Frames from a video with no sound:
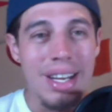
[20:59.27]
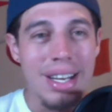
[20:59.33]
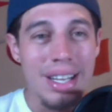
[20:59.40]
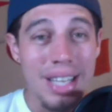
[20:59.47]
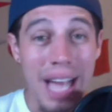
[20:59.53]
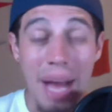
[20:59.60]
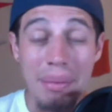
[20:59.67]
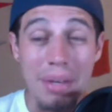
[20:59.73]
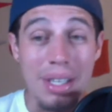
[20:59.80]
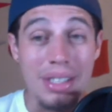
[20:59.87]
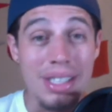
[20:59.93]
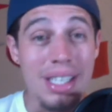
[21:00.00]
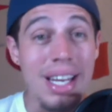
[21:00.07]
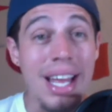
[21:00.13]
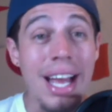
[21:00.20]
cap crunch,
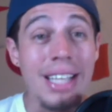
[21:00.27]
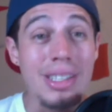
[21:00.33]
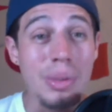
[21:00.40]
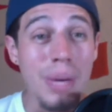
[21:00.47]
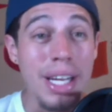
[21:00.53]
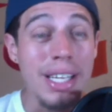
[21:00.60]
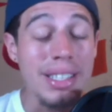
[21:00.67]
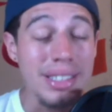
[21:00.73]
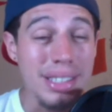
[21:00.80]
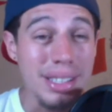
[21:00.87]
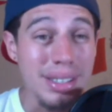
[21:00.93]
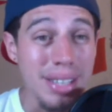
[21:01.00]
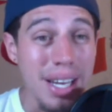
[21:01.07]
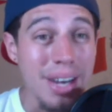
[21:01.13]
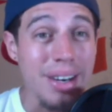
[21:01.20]
and they had to wait
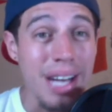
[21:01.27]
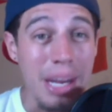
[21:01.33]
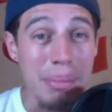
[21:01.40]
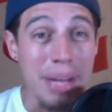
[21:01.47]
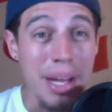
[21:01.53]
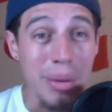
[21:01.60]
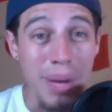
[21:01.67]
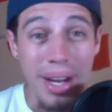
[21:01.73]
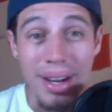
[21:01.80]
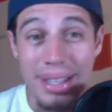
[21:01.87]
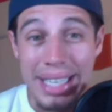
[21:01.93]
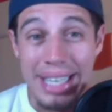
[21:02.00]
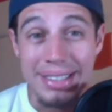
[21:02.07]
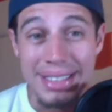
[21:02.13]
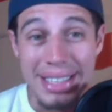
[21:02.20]
until Aaron Ekblad went on
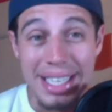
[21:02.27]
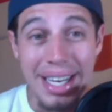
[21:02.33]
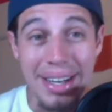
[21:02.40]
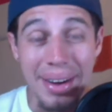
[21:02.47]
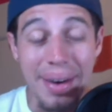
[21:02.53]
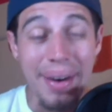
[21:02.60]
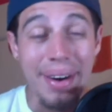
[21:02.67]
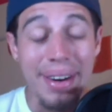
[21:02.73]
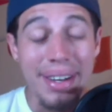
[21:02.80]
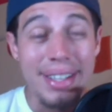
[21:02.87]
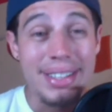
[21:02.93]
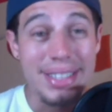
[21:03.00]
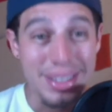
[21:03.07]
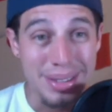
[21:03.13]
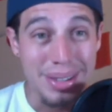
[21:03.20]
LTIR
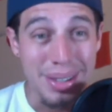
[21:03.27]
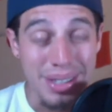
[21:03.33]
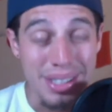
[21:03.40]
to start the